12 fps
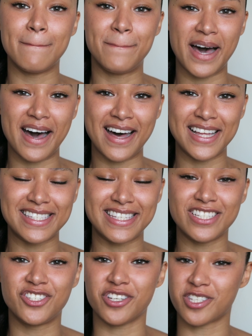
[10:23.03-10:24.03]

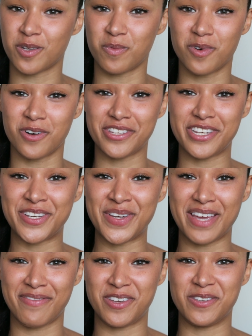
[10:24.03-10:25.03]
But just to warn you,
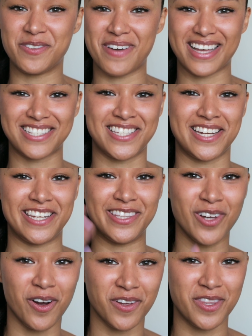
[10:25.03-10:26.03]
if you do accidentally
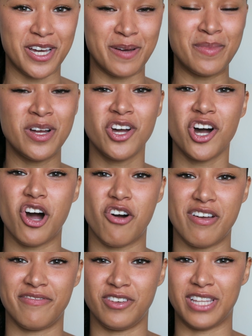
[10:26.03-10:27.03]
knock them,
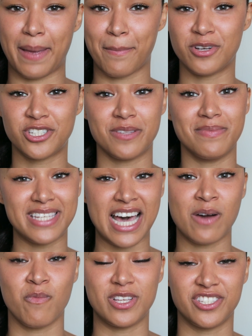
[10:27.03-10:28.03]
or if you like push them
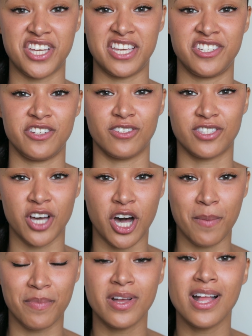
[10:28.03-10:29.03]
down when changing your
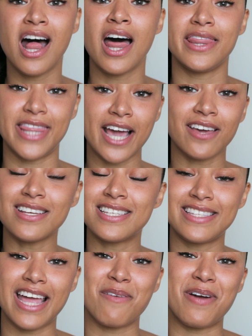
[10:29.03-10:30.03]
top, they're gonna
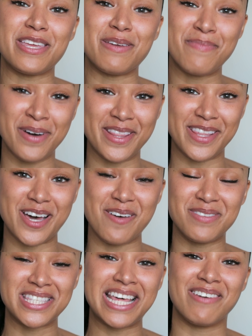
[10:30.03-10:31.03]
stay where you put
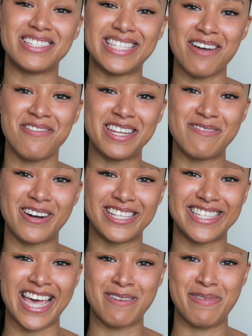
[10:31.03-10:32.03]
them. So there was definitely
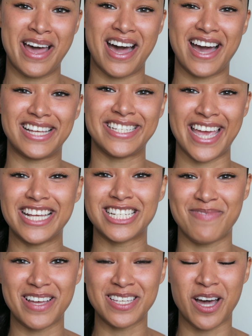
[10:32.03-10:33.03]
one day where I
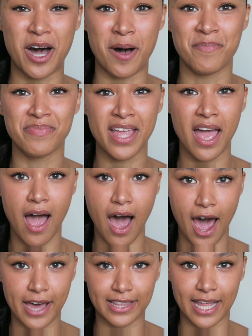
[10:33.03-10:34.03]
changed my top,
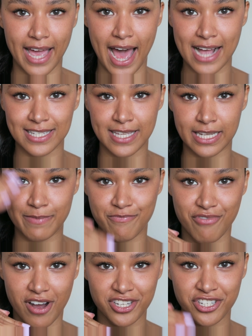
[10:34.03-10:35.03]
I'd like accidentally
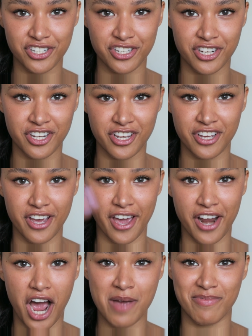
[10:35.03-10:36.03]
brushed
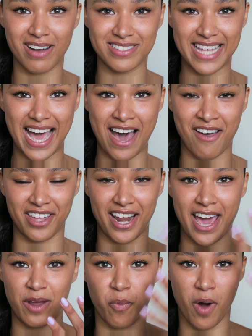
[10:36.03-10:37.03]
an eyebrow down, and I
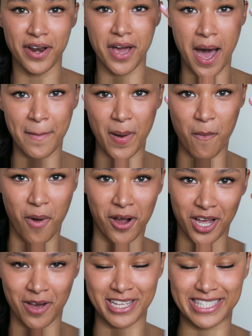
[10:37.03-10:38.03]
had one up and
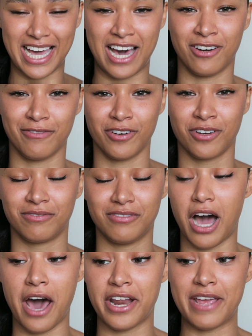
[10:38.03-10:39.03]
one going down for
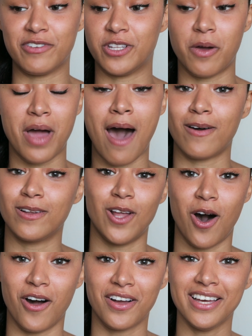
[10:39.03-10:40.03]
I don't even know how
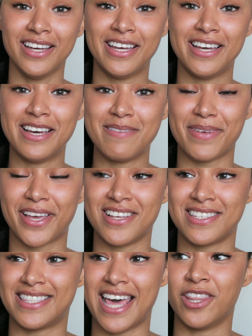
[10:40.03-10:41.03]
long,
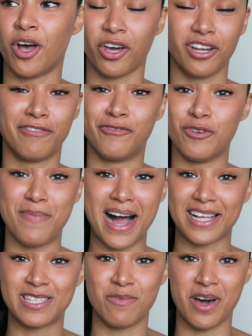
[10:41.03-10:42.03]
because they're not gonna fall
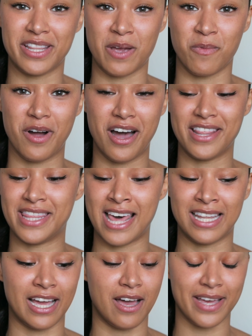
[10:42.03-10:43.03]
back to where they were. They're
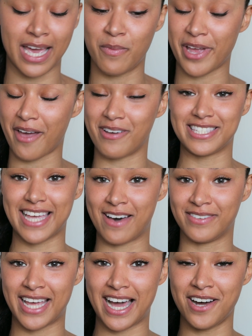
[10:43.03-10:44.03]
like, okay, we're going
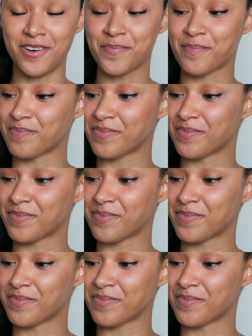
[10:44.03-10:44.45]
down now.